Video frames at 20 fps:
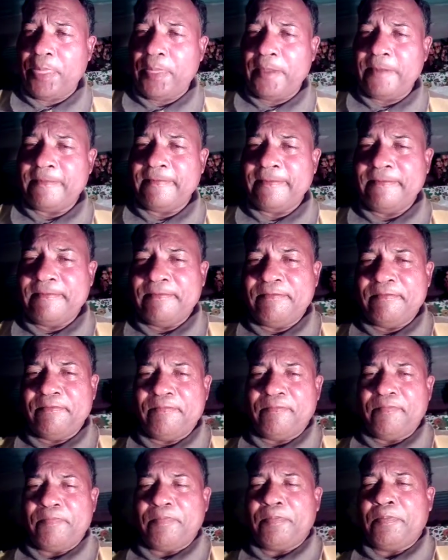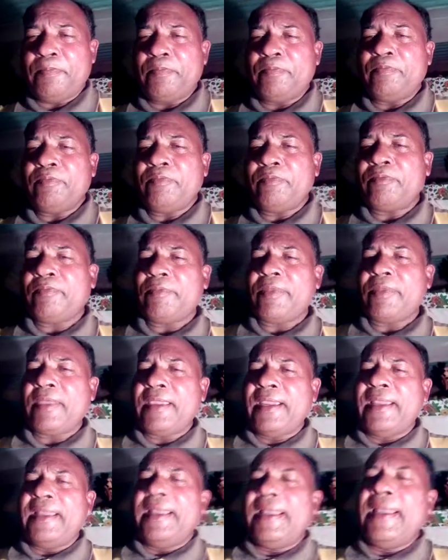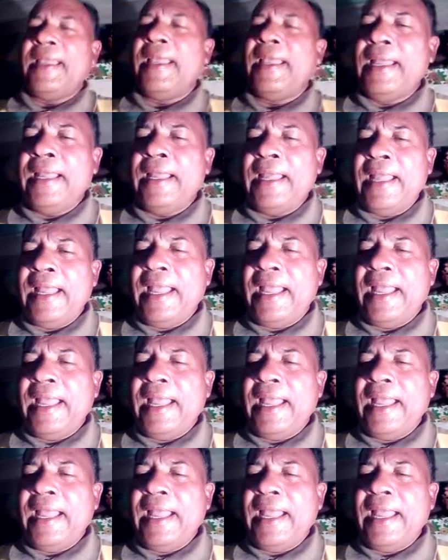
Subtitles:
(silence)